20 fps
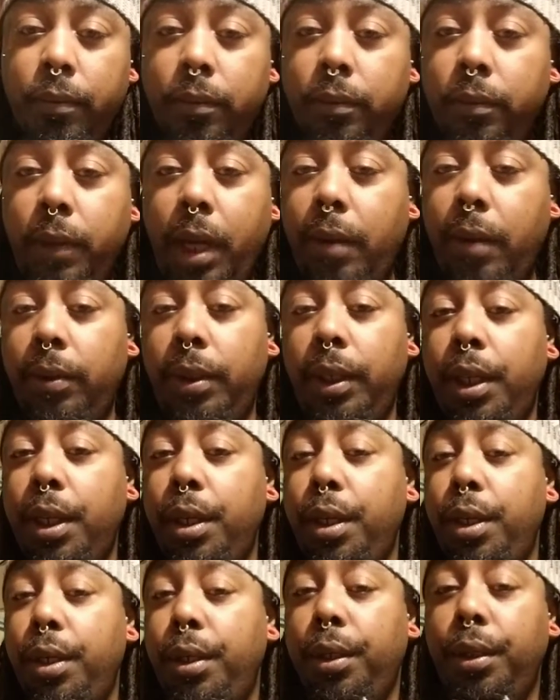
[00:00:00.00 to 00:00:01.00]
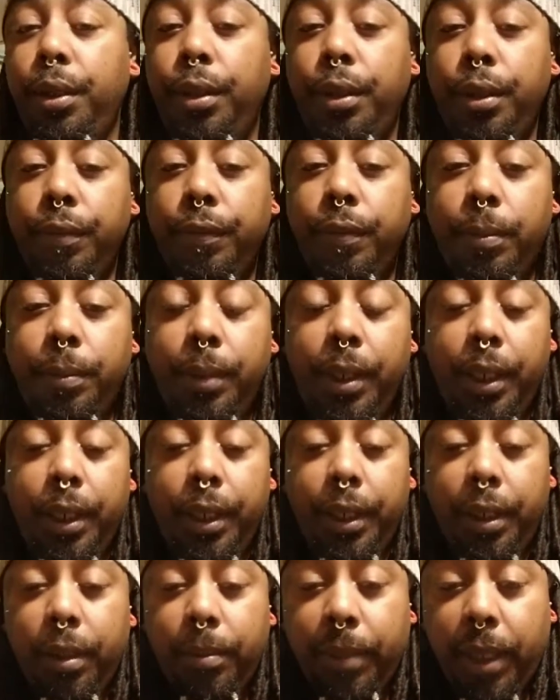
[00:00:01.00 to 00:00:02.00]
I would love to hear from
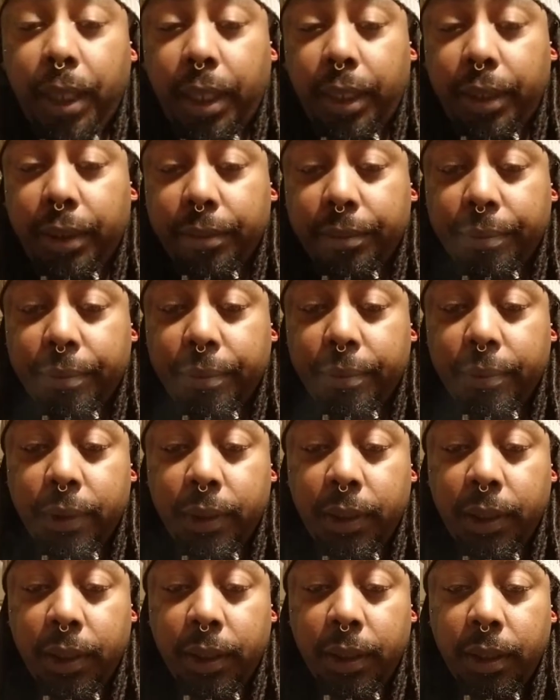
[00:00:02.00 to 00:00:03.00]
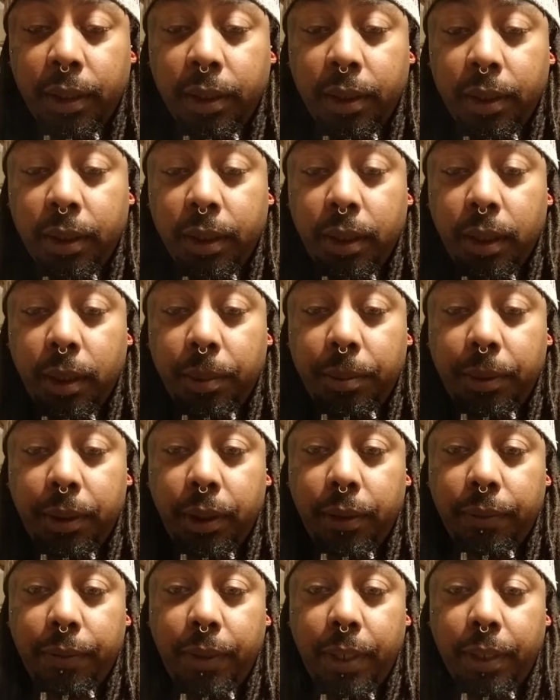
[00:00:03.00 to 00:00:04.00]
anybody. Let me see
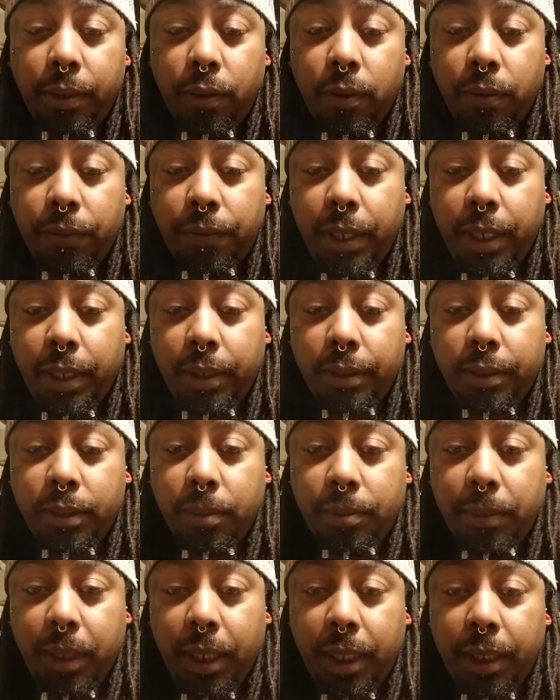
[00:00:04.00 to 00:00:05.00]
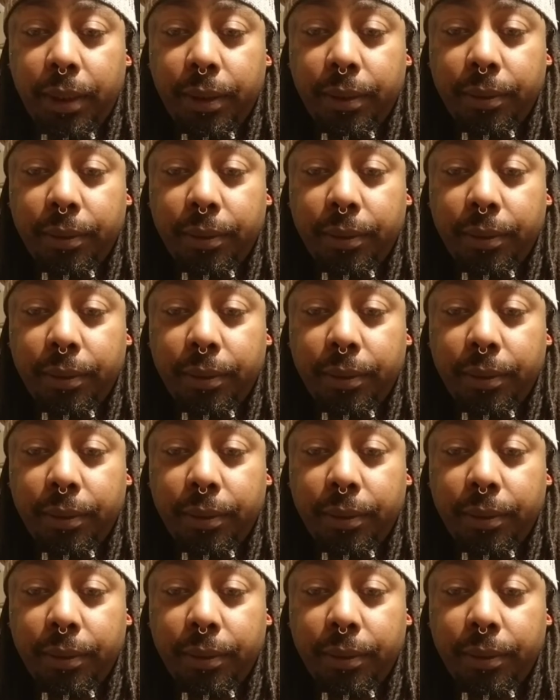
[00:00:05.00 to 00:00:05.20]
if I can go find somebody.